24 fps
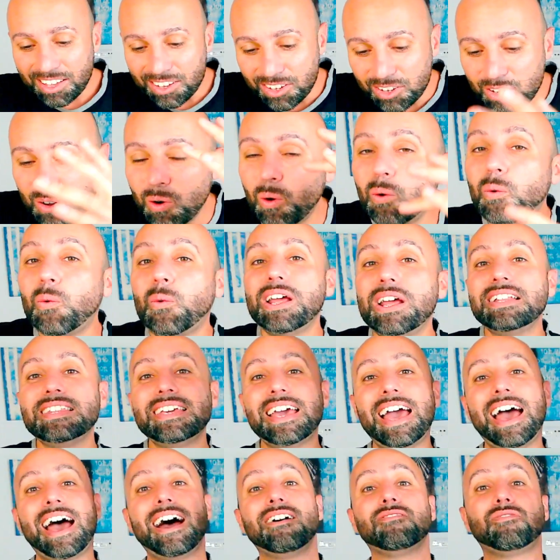you already
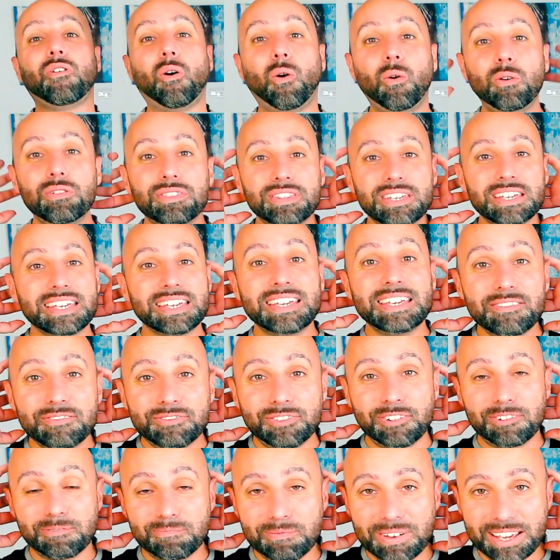have all the
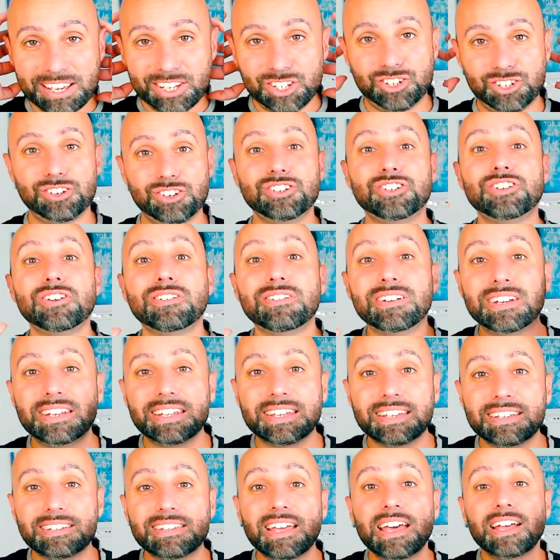information you
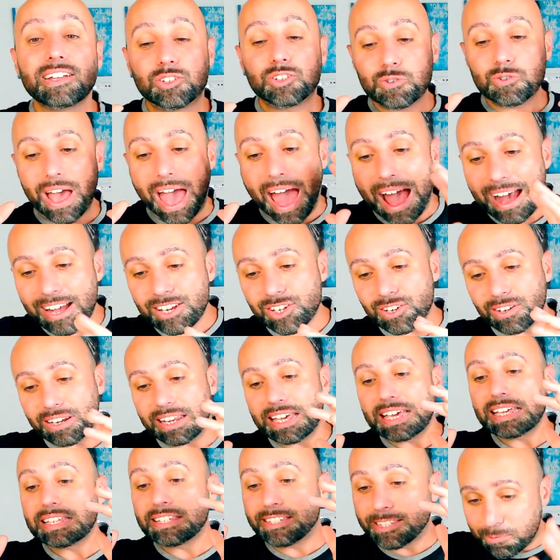need to
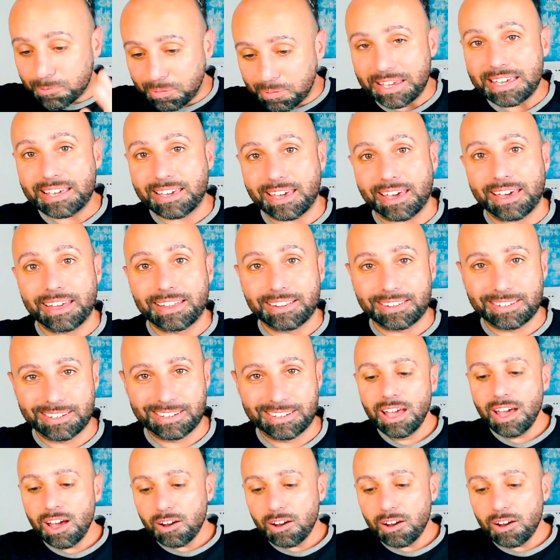actually speak it.